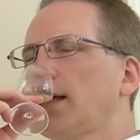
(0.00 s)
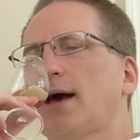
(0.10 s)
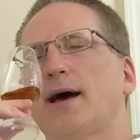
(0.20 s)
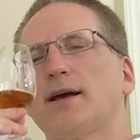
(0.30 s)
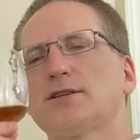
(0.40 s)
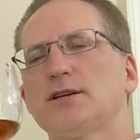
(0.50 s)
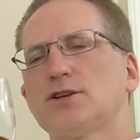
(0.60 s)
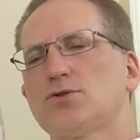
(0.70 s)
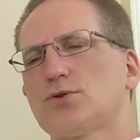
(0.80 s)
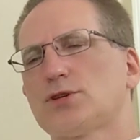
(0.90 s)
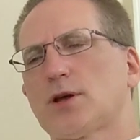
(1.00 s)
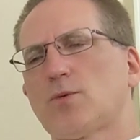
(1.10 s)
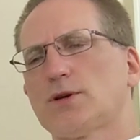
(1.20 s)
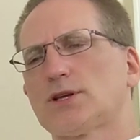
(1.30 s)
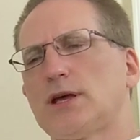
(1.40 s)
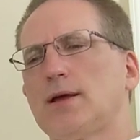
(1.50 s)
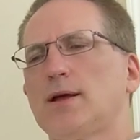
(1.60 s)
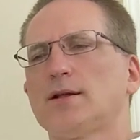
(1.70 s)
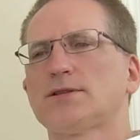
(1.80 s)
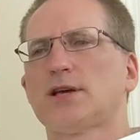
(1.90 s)
Yeah, it's an interesting whiskey.
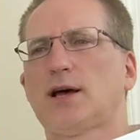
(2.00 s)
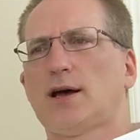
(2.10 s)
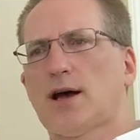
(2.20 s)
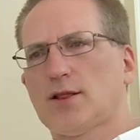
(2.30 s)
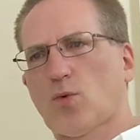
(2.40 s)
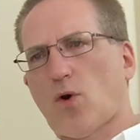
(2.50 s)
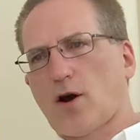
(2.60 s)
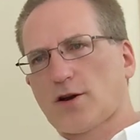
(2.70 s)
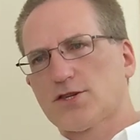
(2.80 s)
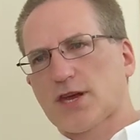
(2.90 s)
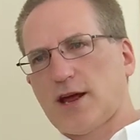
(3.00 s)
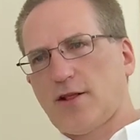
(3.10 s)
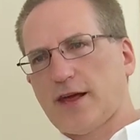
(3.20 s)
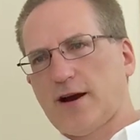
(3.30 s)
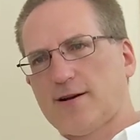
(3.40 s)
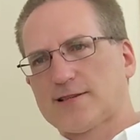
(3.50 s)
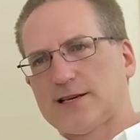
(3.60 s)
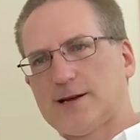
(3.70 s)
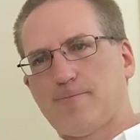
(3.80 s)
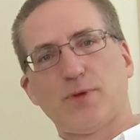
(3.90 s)
It's uh, on the Walker scale there. It's
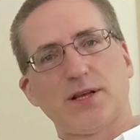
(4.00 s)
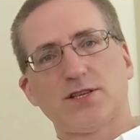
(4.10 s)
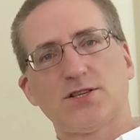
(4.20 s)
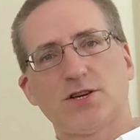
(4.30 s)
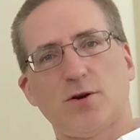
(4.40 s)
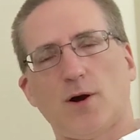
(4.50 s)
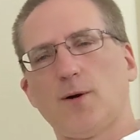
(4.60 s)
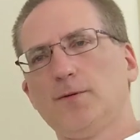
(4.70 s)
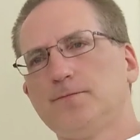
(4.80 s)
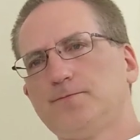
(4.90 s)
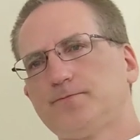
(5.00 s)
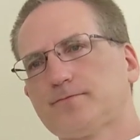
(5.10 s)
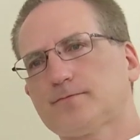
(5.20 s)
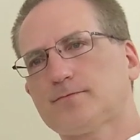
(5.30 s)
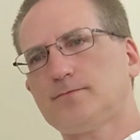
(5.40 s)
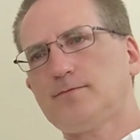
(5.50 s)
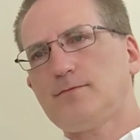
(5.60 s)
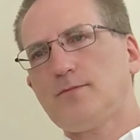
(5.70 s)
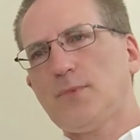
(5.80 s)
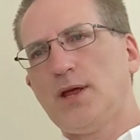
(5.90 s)
a it's a zero.
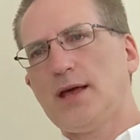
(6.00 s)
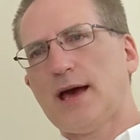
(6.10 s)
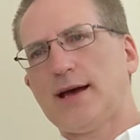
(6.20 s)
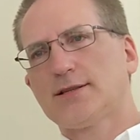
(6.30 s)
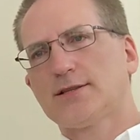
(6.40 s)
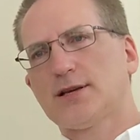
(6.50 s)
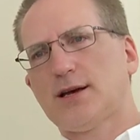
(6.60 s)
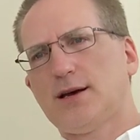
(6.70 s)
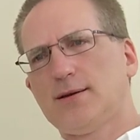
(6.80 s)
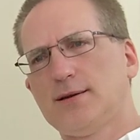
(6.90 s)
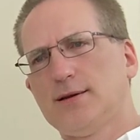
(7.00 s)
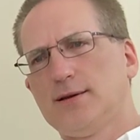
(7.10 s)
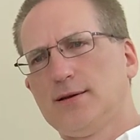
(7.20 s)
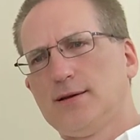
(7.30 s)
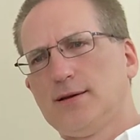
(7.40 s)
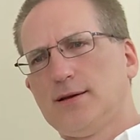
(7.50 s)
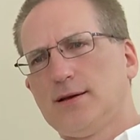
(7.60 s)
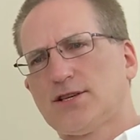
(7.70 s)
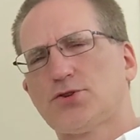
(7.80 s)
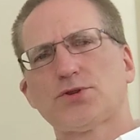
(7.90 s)
Yeah, it's uh,
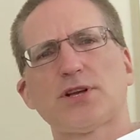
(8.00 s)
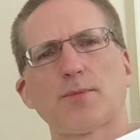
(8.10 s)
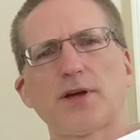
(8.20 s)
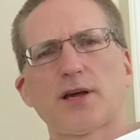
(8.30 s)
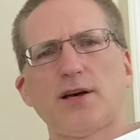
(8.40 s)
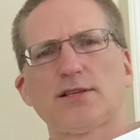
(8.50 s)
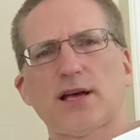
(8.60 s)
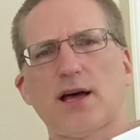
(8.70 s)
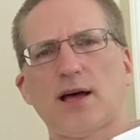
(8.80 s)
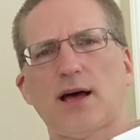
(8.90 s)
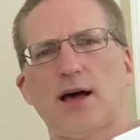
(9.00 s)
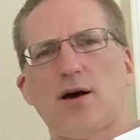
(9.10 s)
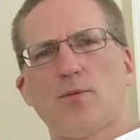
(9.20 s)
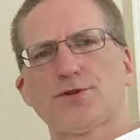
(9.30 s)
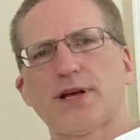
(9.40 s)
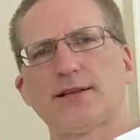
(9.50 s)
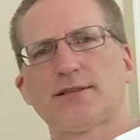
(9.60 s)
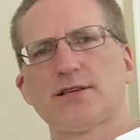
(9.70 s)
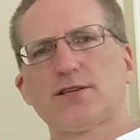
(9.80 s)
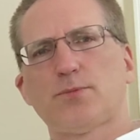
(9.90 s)
it's interesting because I almost
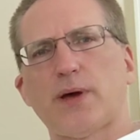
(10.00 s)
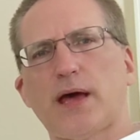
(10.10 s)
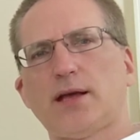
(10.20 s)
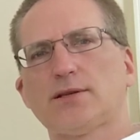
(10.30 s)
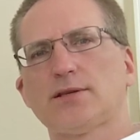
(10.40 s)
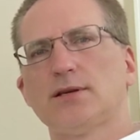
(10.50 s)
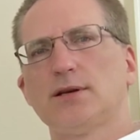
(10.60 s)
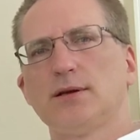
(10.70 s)
anticipate